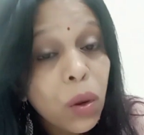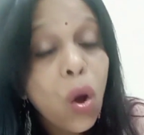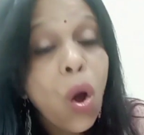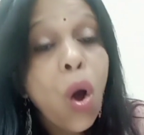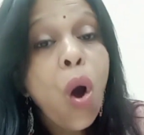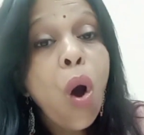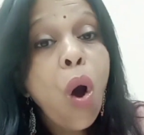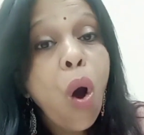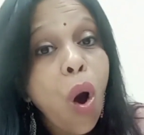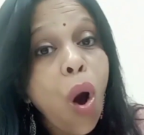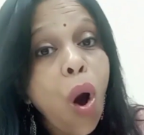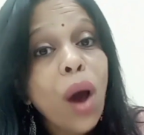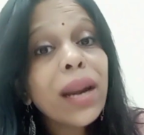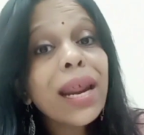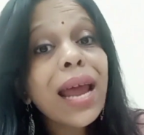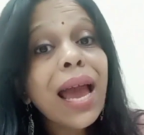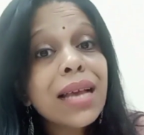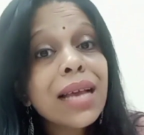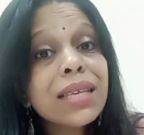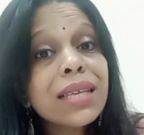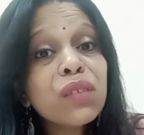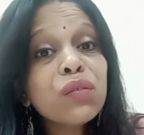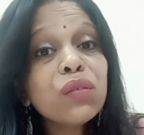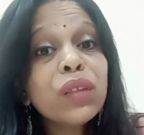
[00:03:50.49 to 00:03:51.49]
or as
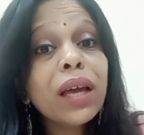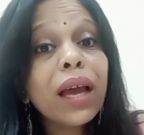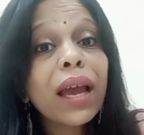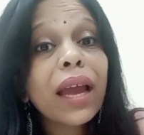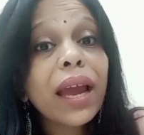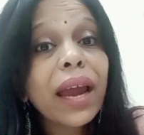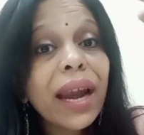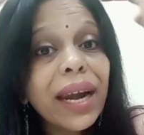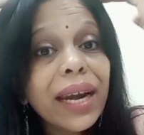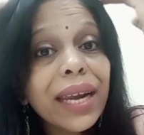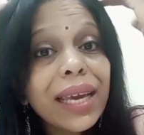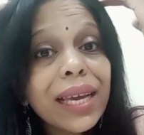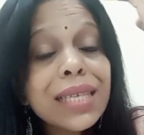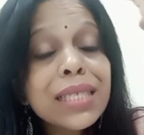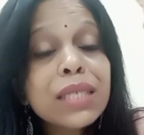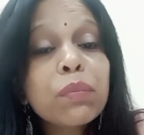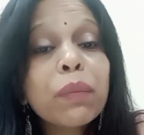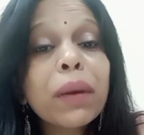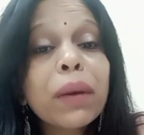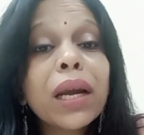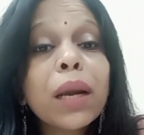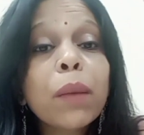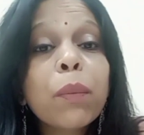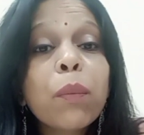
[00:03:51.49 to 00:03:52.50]
if the head is
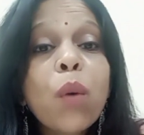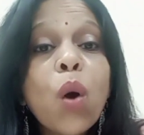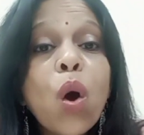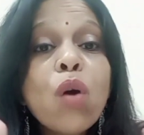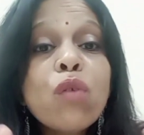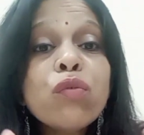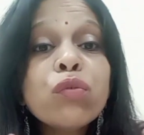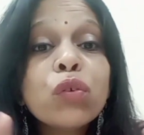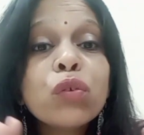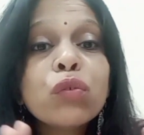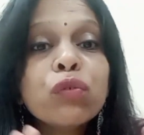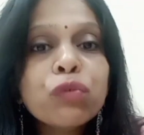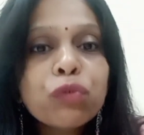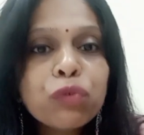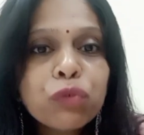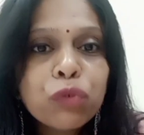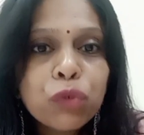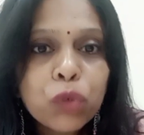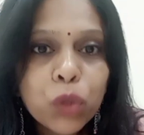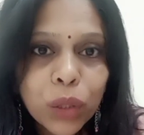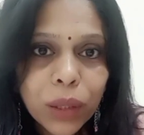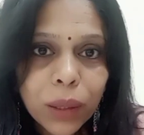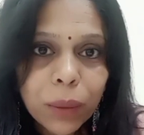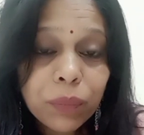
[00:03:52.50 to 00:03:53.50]
made up of
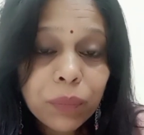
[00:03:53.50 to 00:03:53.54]
wood.